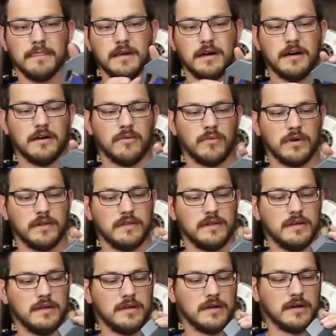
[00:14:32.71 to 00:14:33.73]
one of
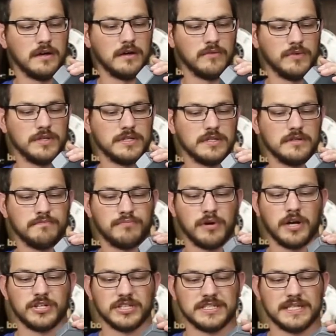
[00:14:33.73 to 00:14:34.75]
the recent
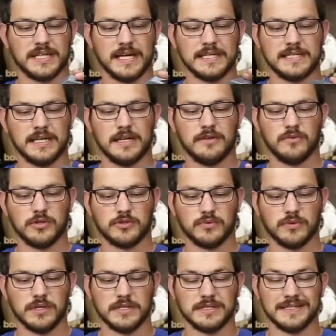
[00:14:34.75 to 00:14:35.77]
projects that I did,
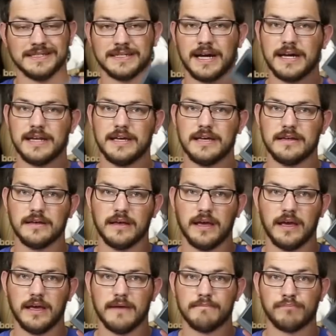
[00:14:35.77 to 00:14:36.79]
which was designing
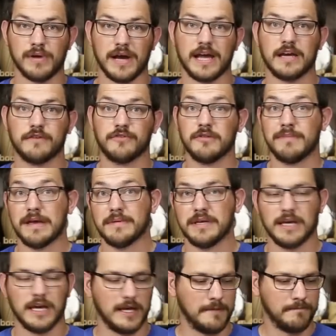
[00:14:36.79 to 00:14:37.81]
a bracket for the
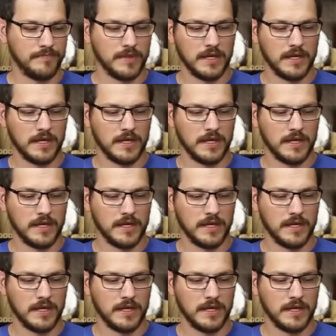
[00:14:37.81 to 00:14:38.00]
baby gate.